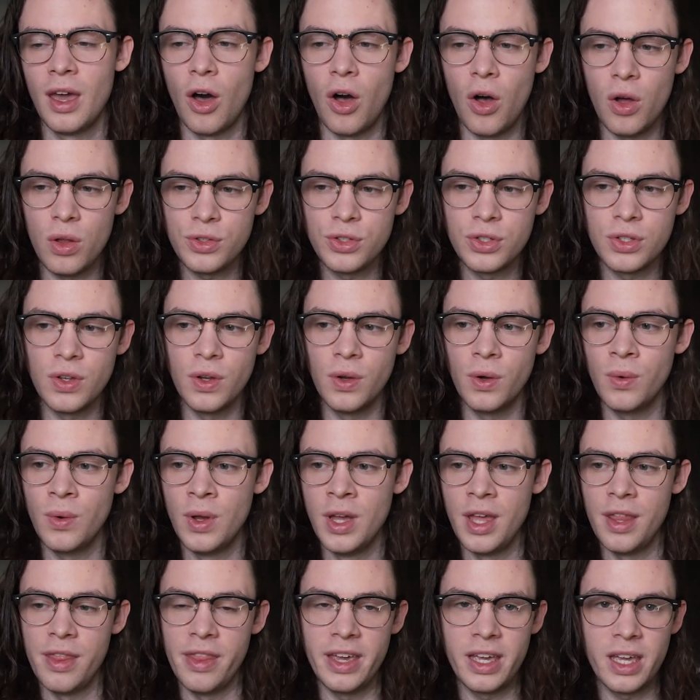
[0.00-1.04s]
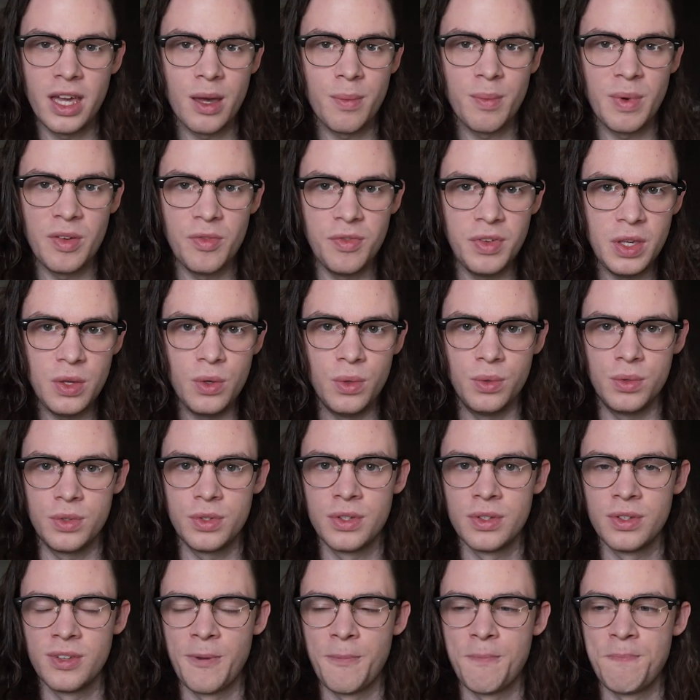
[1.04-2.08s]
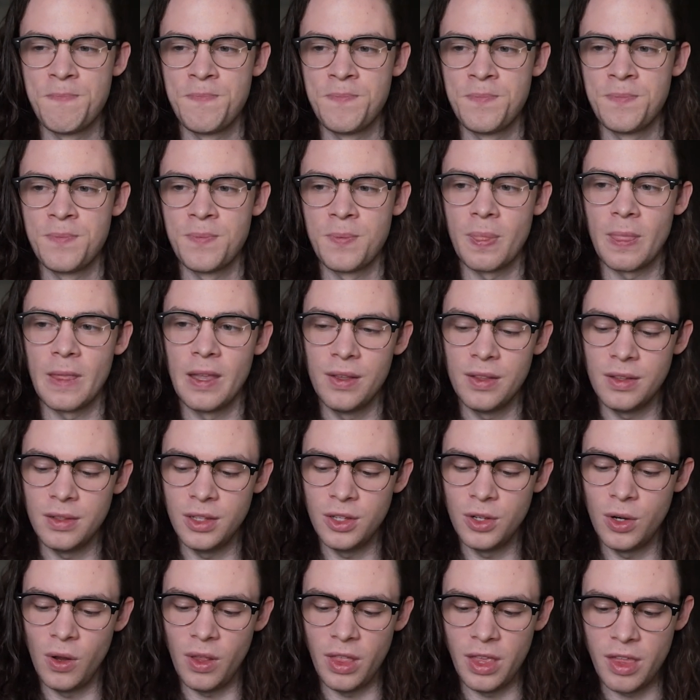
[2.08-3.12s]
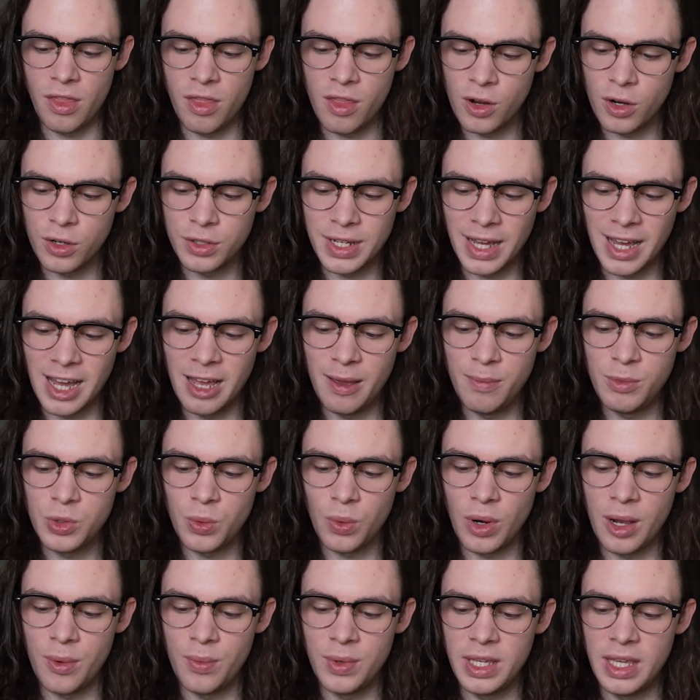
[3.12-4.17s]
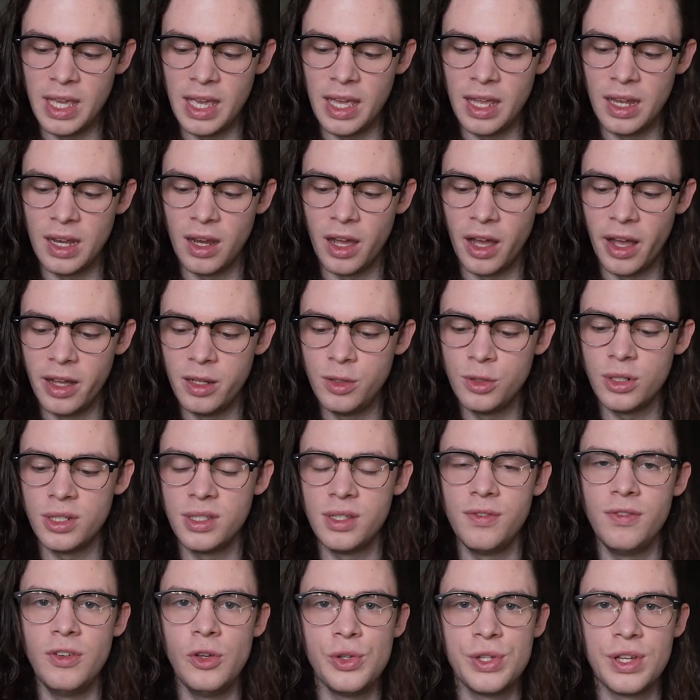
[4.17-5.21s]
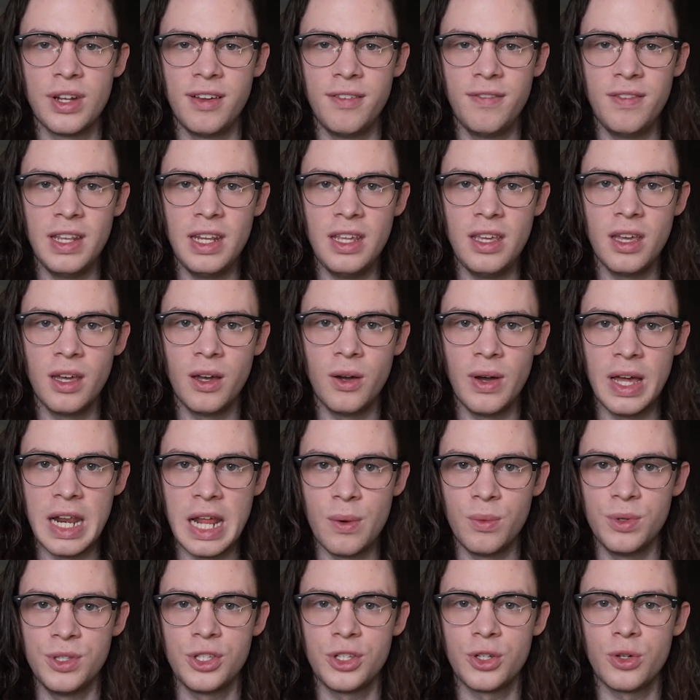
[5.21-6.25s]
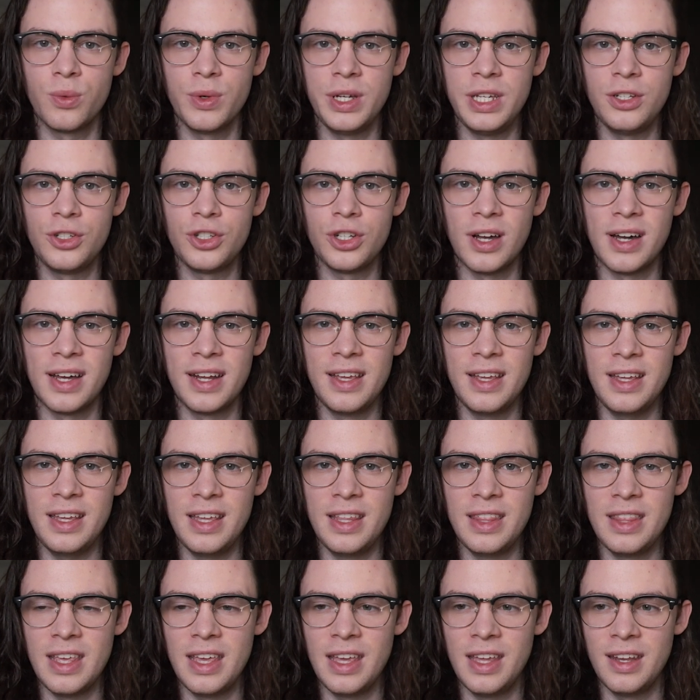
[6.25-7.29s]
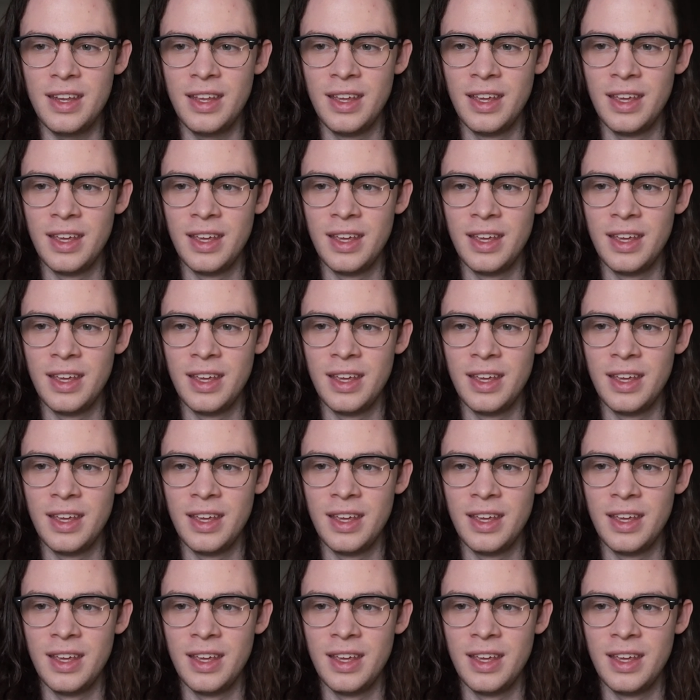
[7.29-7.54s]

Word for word: Also, they cut my views literally, there are times where I would get hundreds of views on a video and I would screenshot it and then